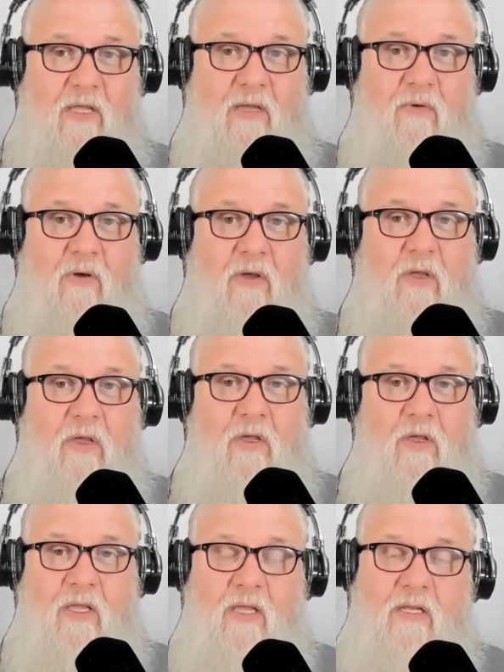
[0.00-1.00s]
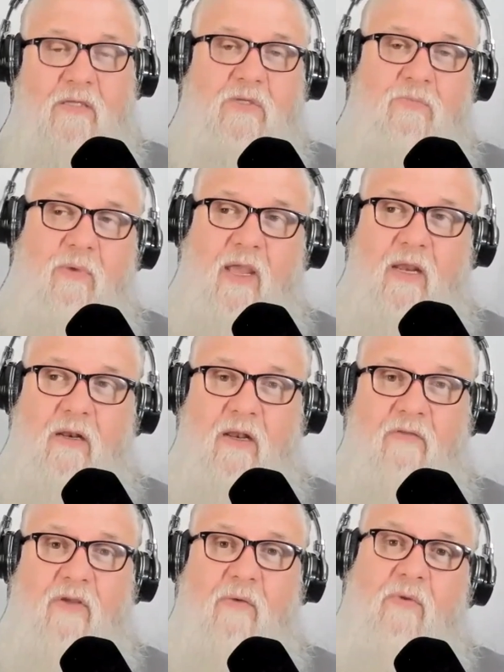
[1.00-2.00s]
So they were in
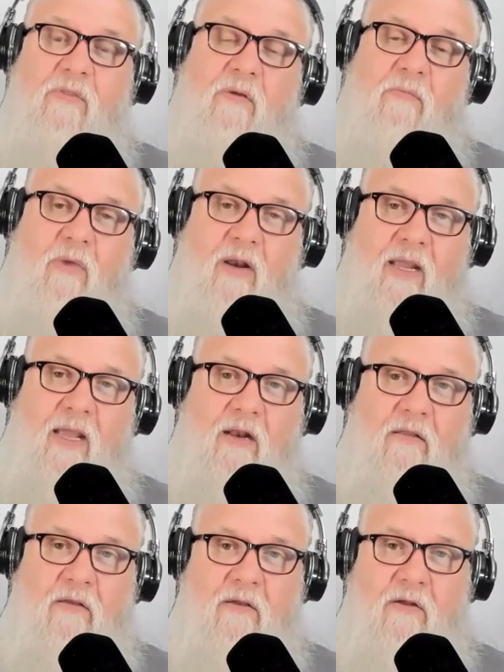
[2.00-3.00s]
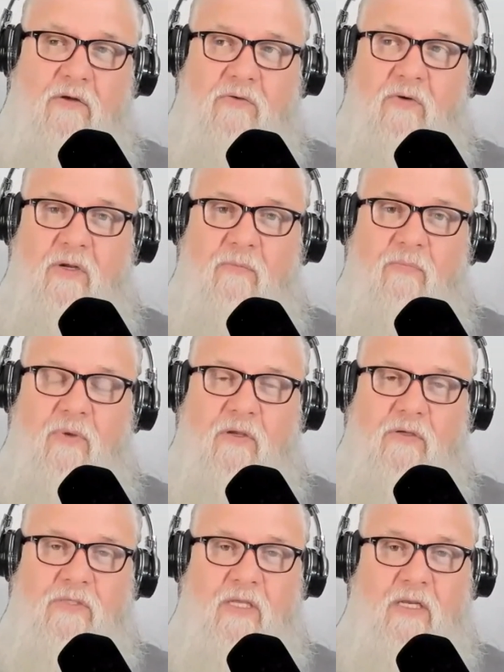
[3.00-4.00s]
Spain living with their money out of the country
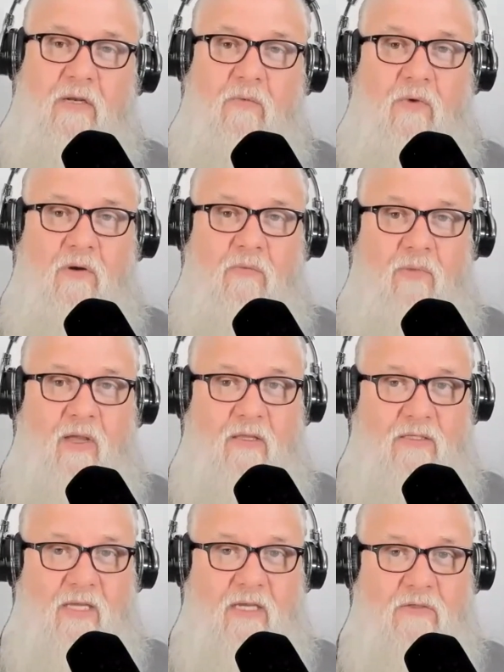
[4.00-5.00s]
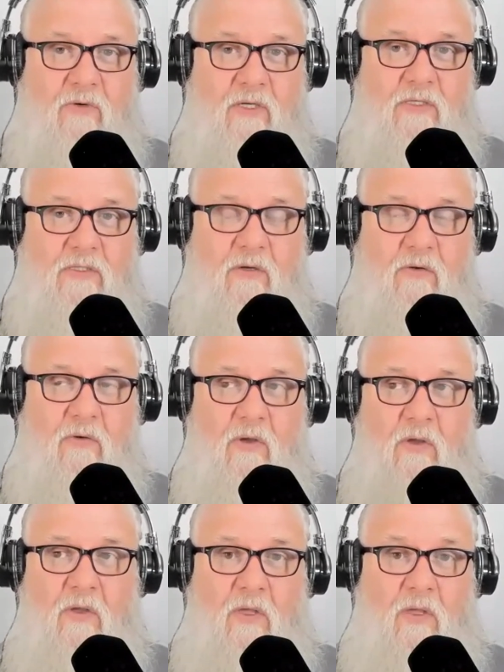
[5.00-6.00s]
because they didn't want to pay the tax rates. So it
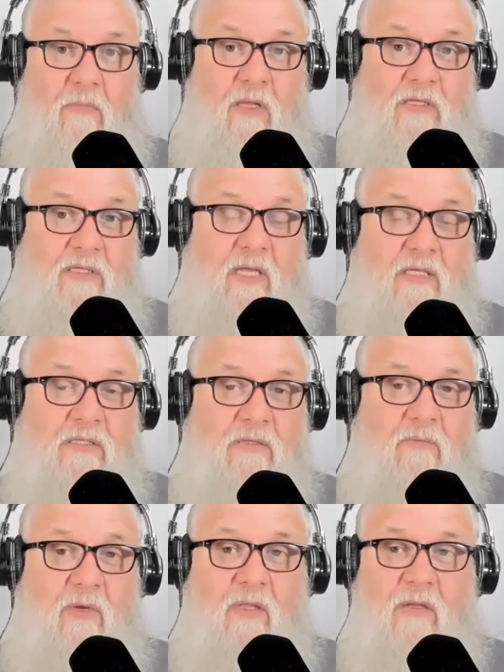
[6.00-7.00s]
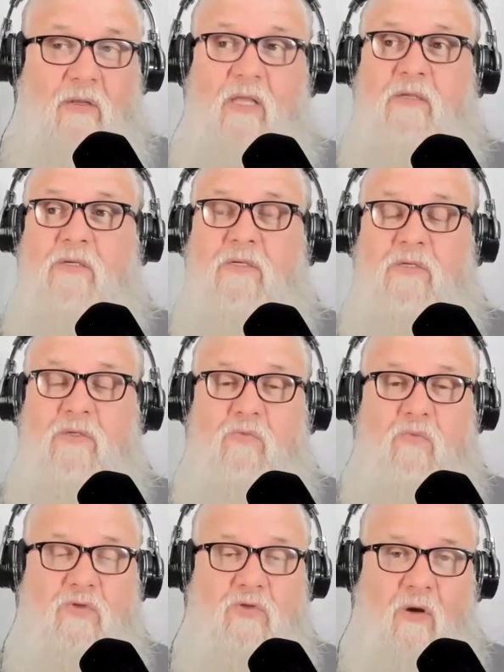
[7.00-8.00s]
made sense to me that, hey, she's
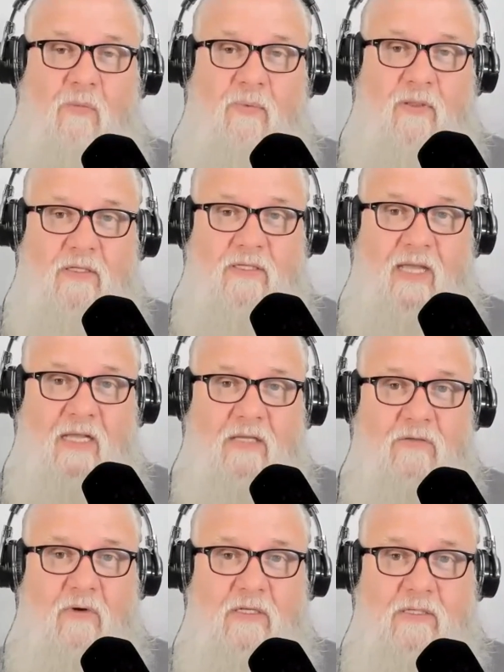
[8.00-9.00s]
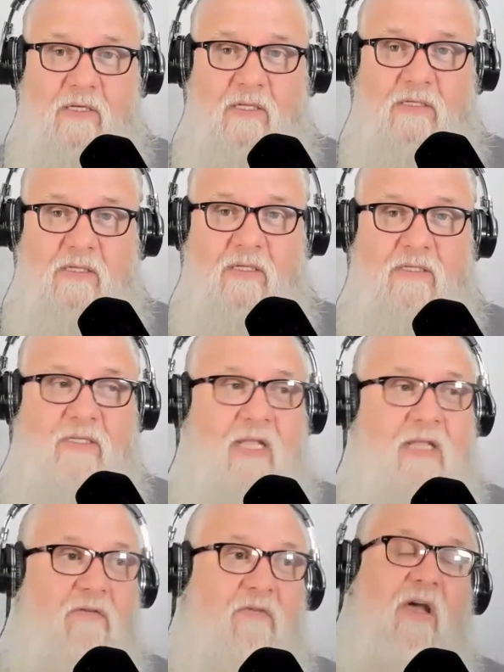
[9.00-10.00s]
dropping the tax rates and it's
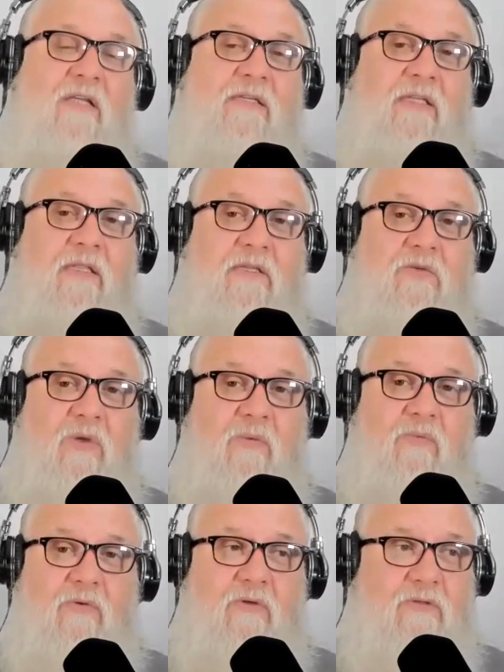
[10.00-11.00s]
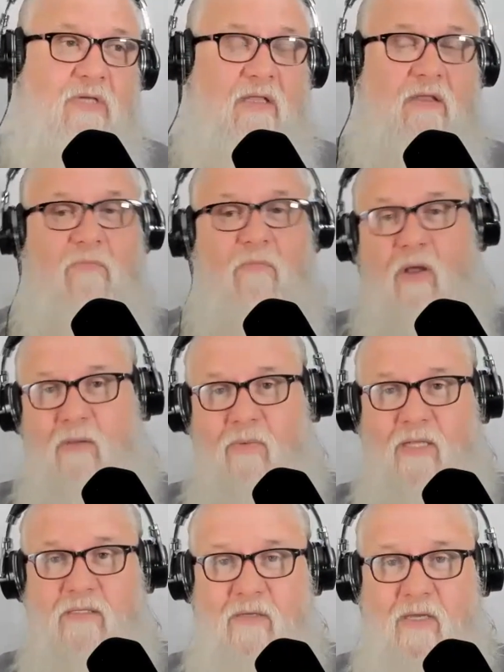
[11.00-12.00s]
incentivizing these people to take their money
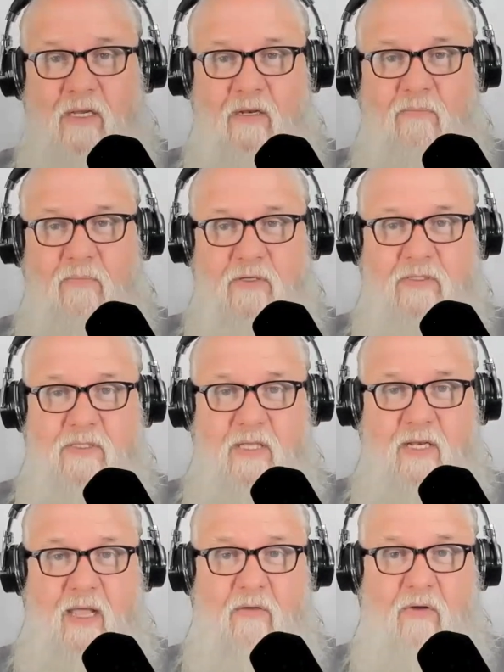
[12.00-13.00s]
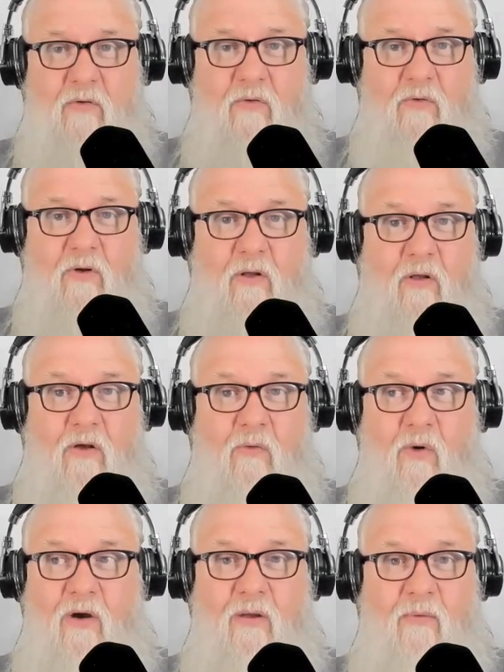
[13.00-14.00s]
back to England, because they're now no longer
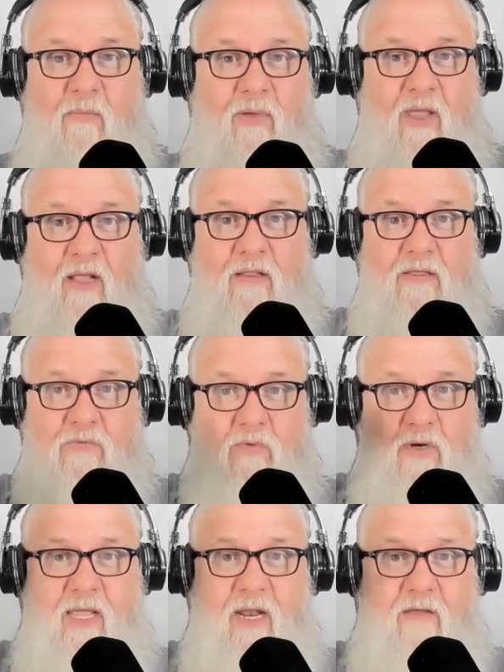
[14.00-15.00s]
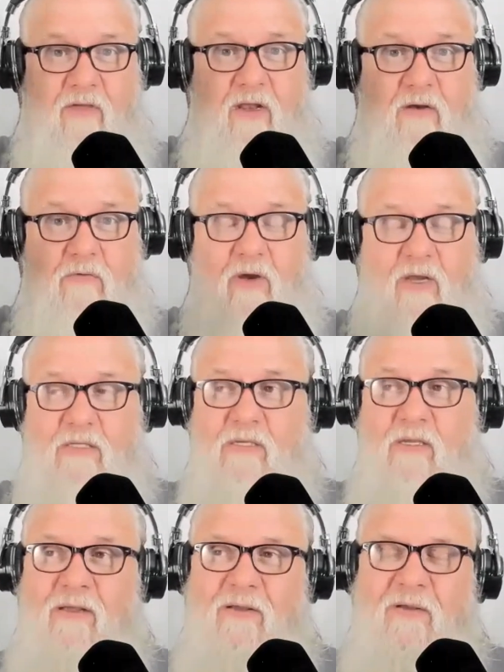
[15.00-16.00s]
worried about paying these really elevated
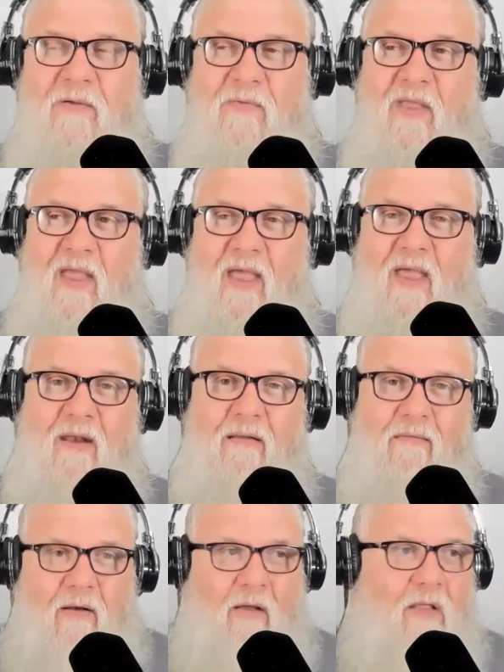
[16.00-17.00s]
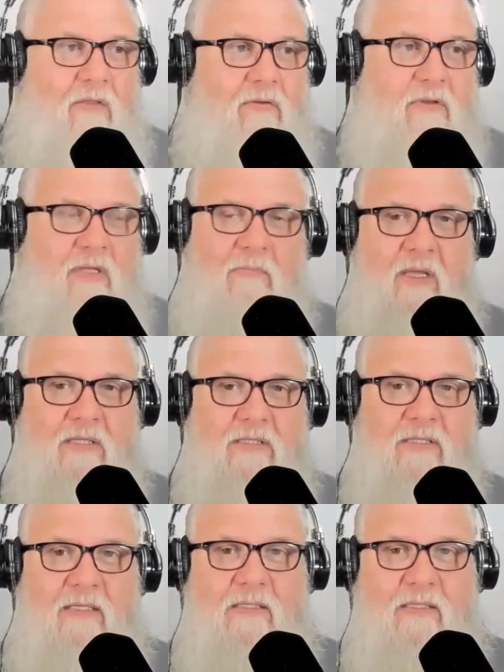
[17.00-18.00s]
rates. And, I thought that made
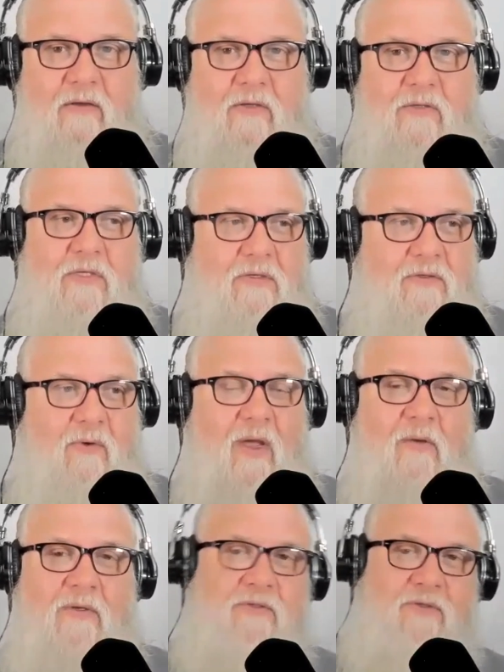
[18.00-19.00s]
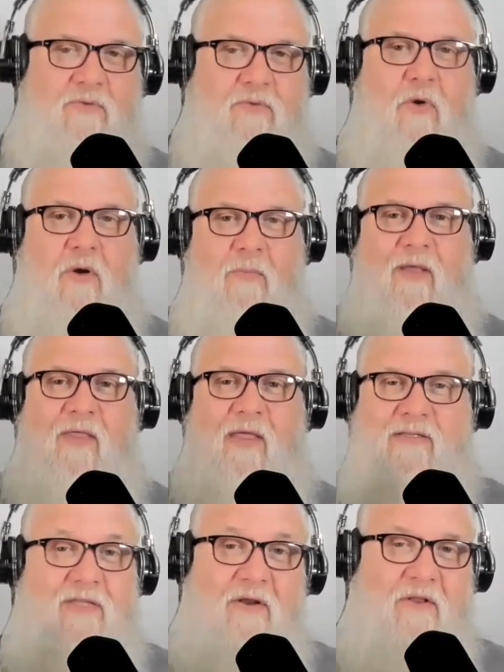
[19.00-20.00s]
sense. And so I would talk about,
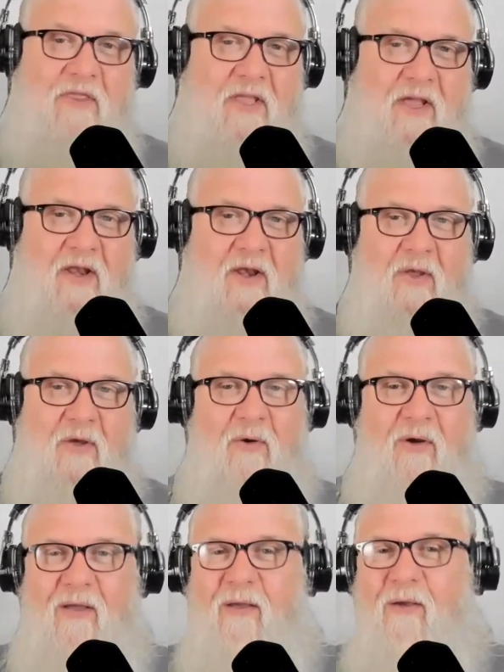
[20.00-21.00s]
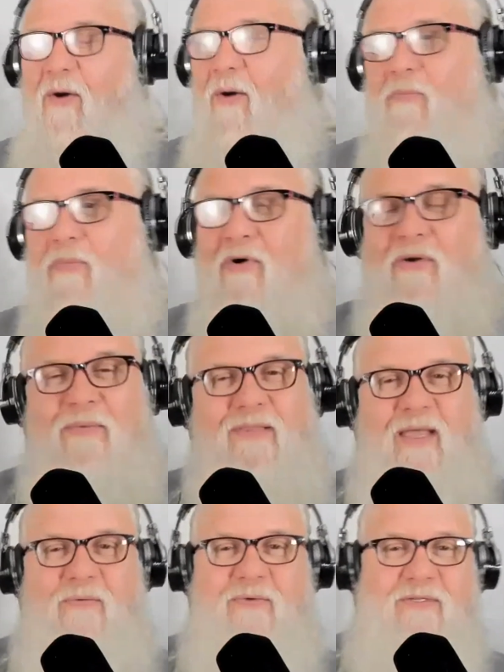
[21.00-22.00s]
that's the only thing I knew. Oh boy,
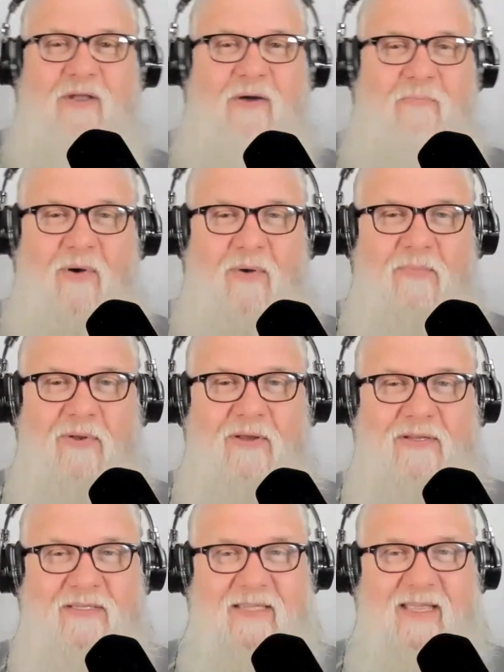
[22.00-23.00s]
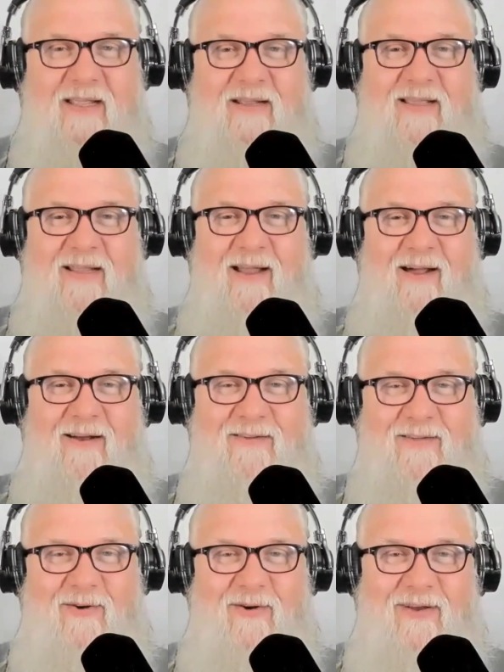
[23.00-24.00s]
but that was not popular to say in
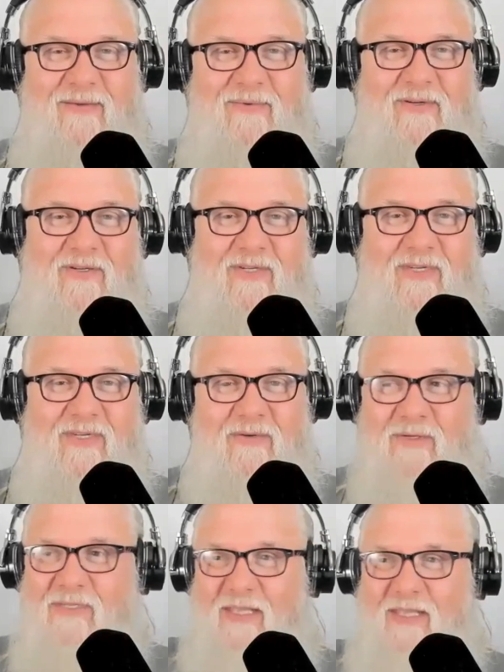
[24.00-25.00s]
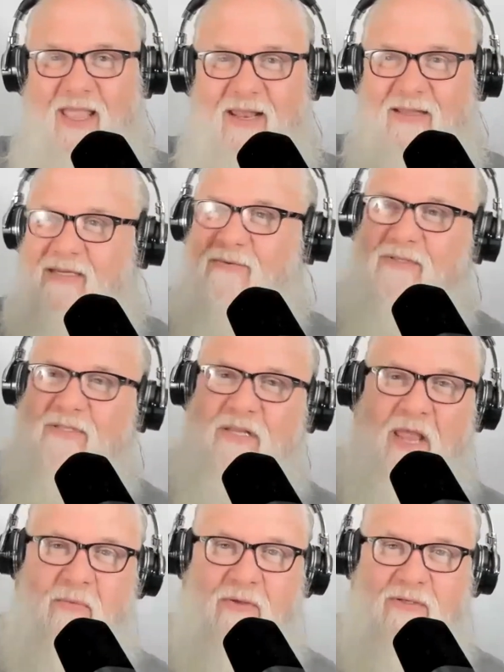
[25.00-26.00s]
art school, because she was the
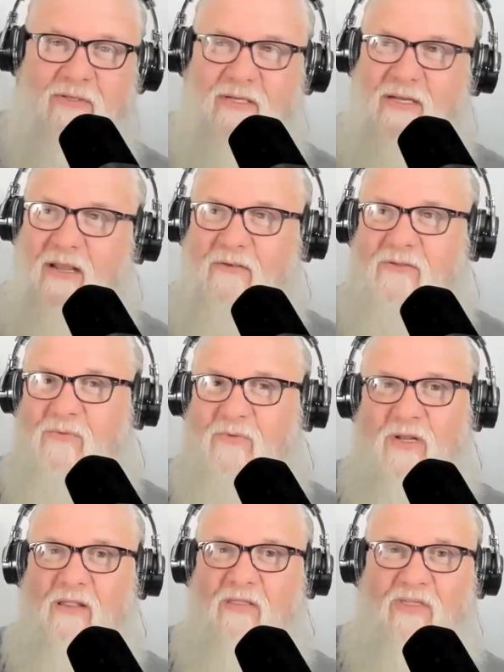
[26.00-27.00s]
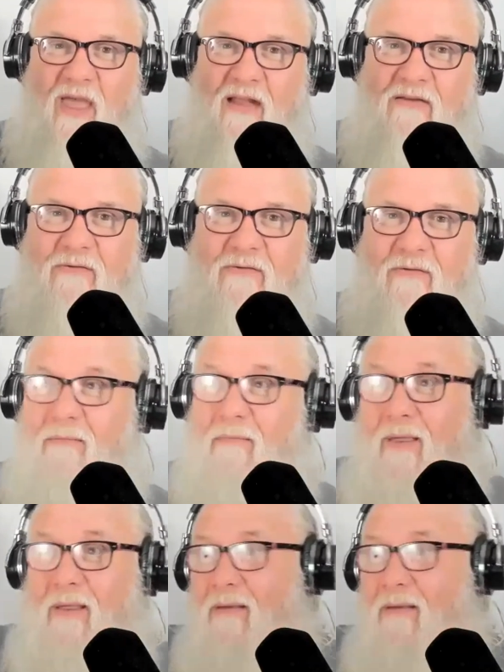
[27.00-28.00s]
nemesis, Thatcher. And I'm
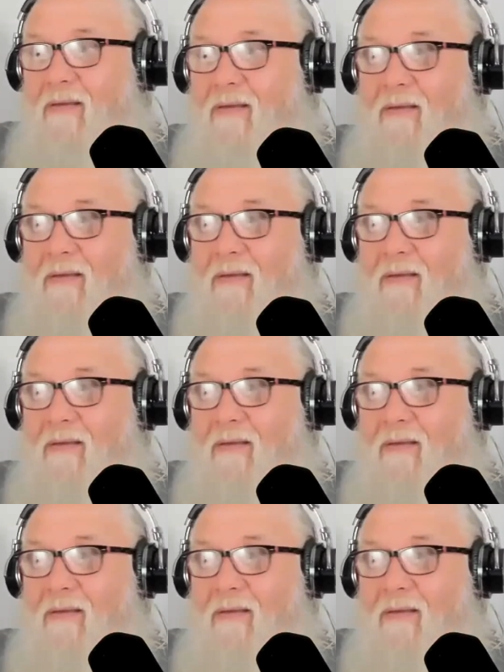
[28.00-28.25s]
like,